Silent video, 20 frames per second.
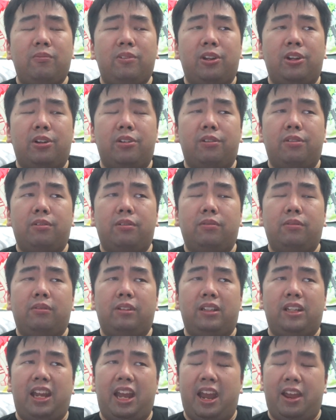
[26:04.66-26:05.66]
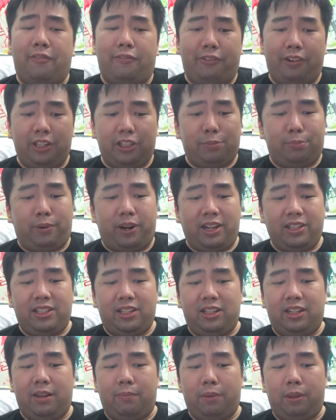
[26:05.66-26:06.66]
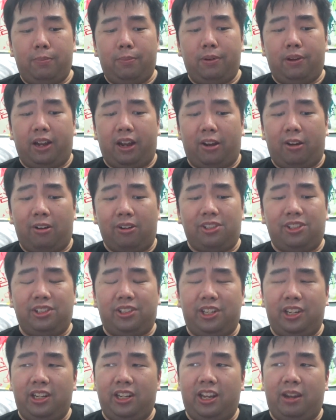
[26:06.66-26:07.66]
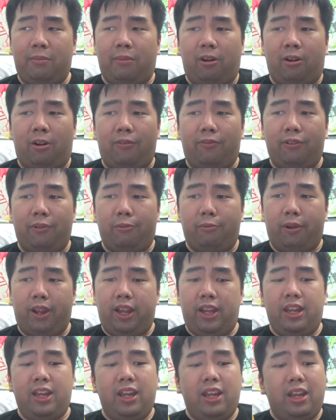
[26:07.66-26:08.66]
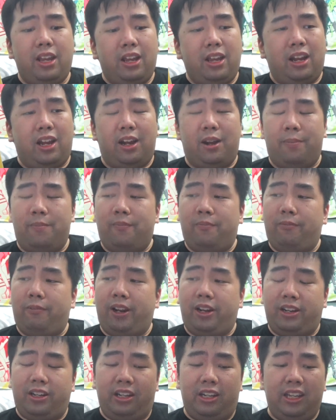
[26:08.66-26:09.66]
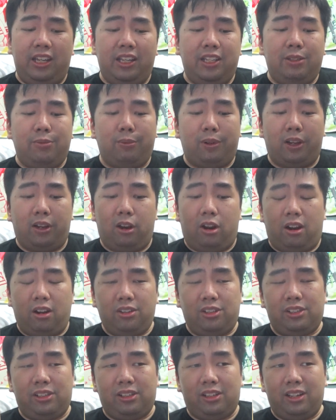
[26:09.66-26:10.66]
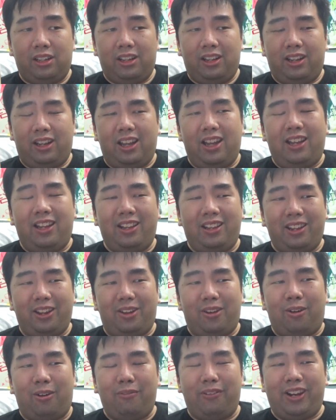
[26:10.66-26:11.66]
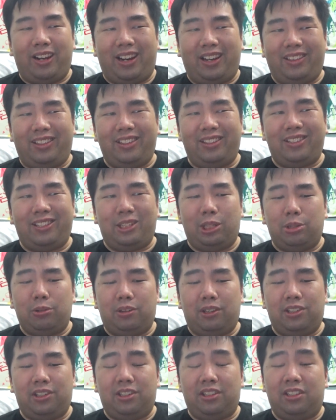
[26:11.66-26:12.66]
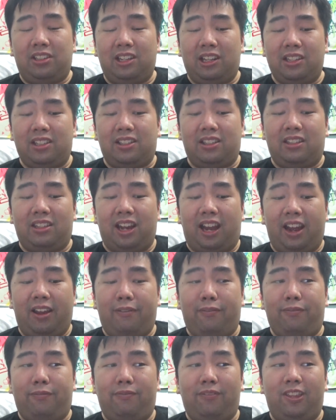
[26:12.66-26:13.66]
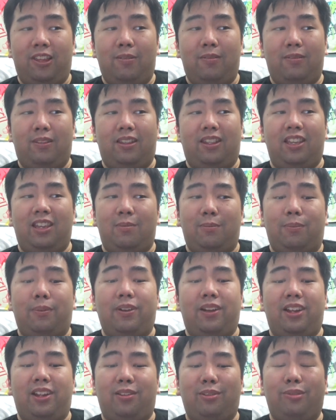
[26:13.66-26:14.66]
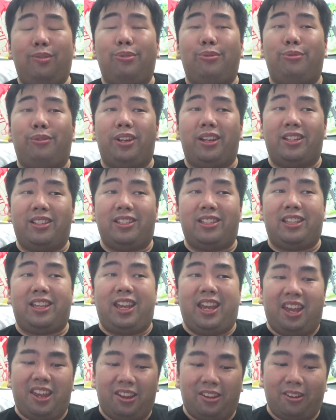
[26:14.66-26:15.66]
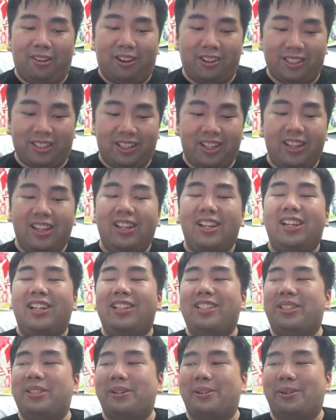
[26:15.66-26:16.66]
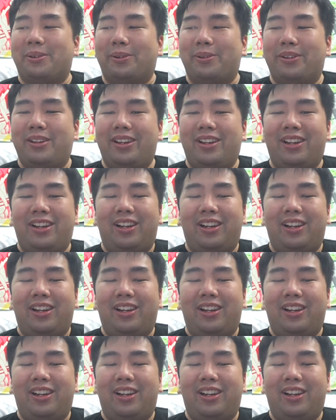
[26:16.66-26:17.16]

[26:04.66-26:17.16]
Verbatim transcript: you know, the average pricing that people are auctioning them off away. Um, when these were launched, the COVID nineteen situation just dived deep into its chaos, so